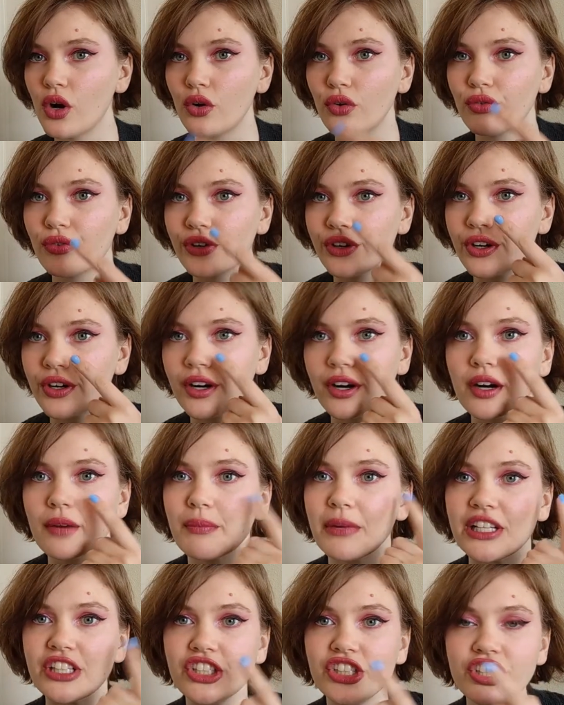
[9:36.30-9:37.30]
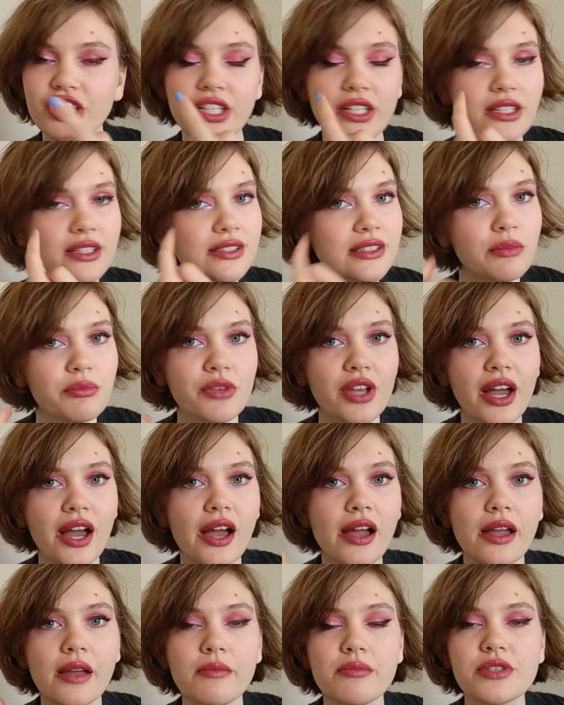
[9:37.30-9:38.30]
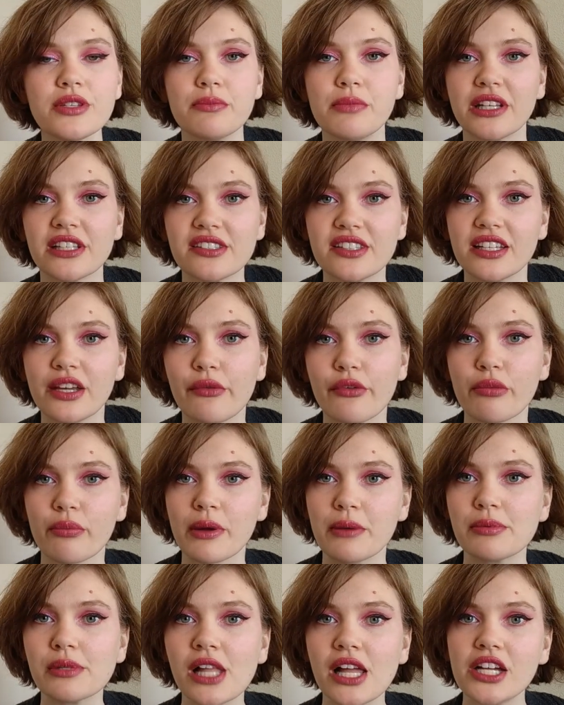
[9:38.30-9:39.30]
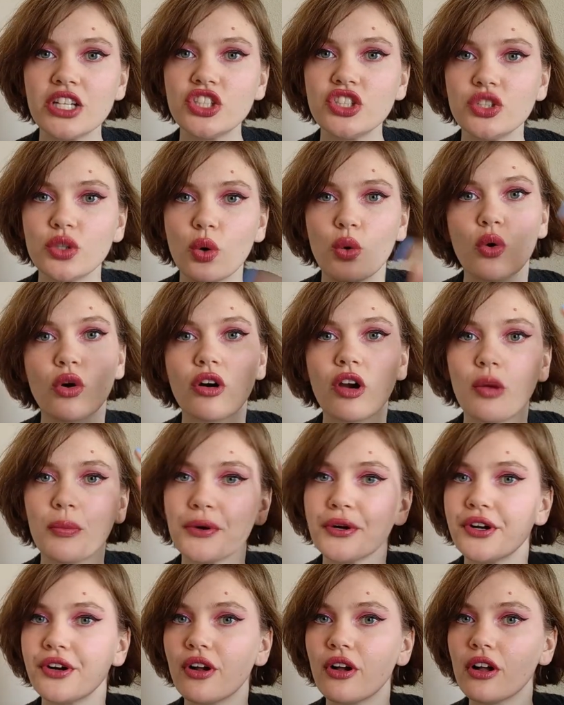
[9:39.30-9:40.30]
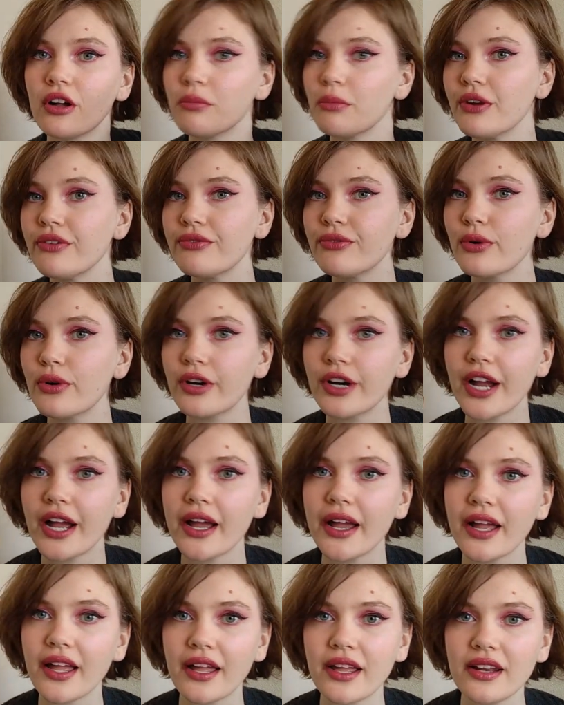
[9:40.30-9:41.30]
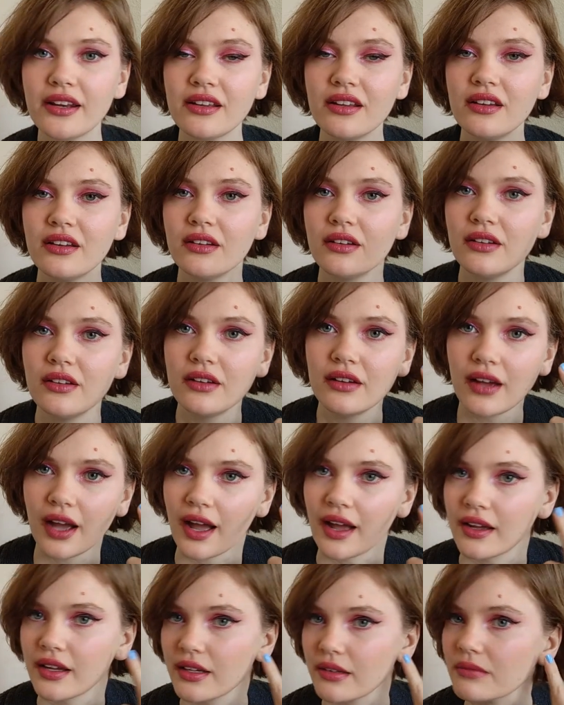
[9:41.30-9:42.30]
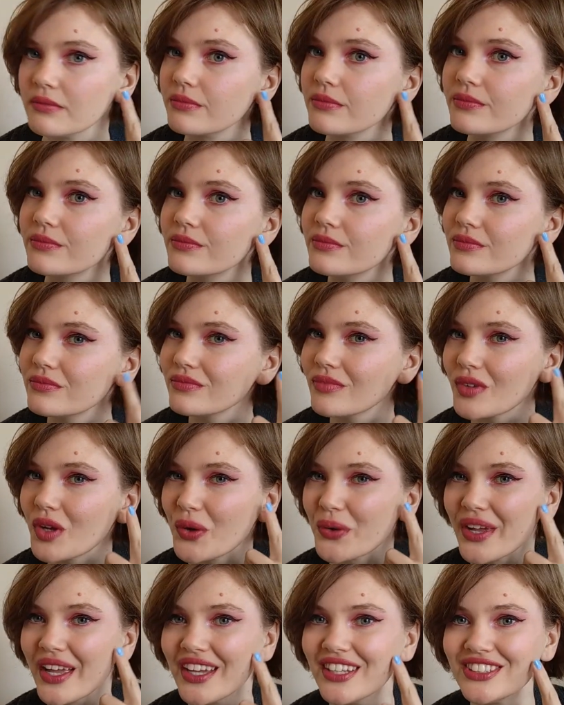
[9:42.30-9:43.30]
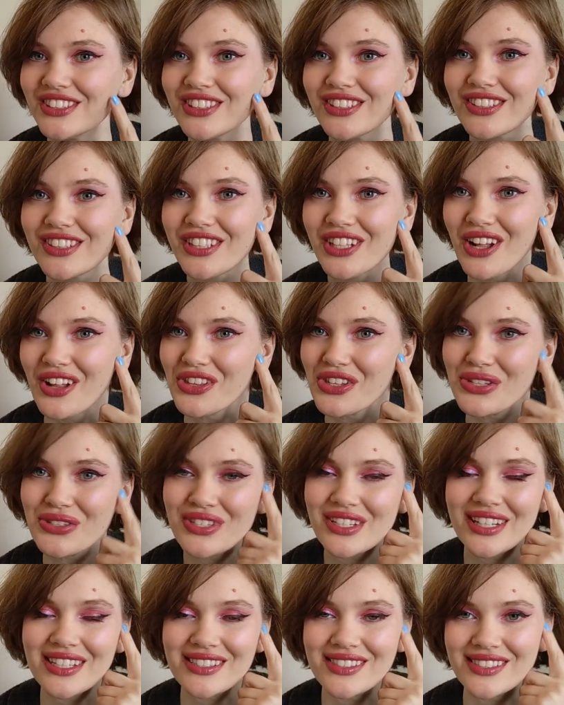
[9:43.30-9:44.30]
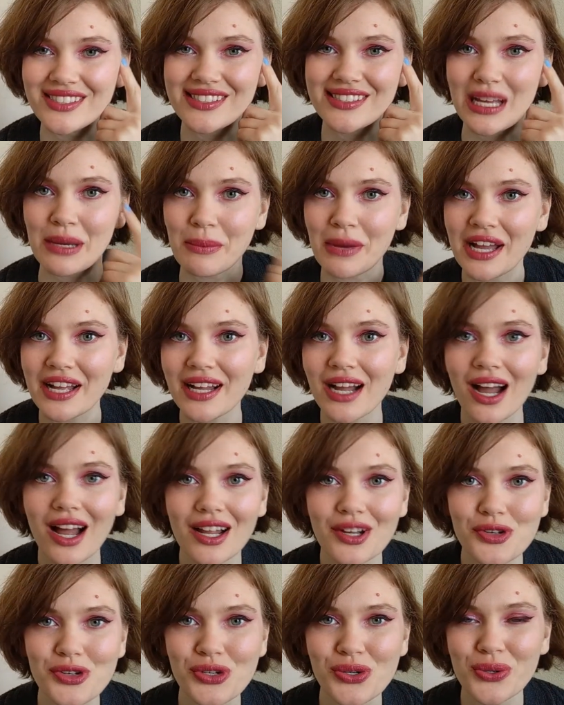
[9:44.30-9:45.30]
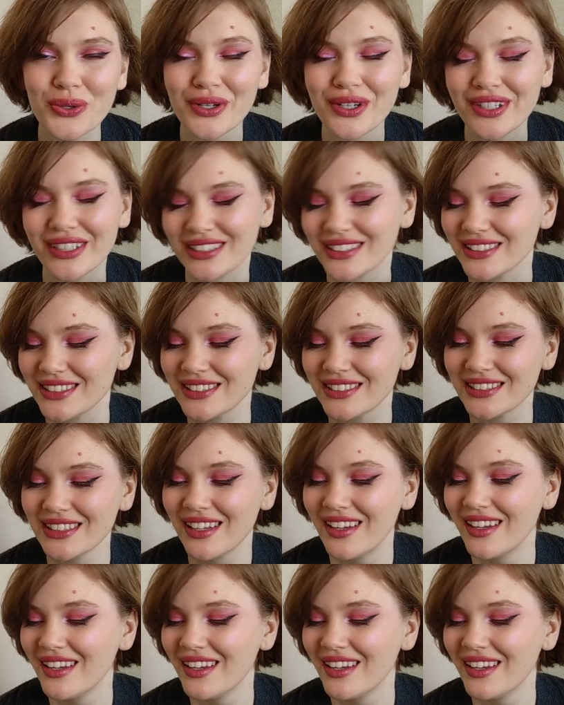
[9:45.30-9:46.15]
over my cheeks sometimes, mixing it with my blush, or I'll put it on my forehead. Um, occasionally I'll use it as a semi-contour. It's,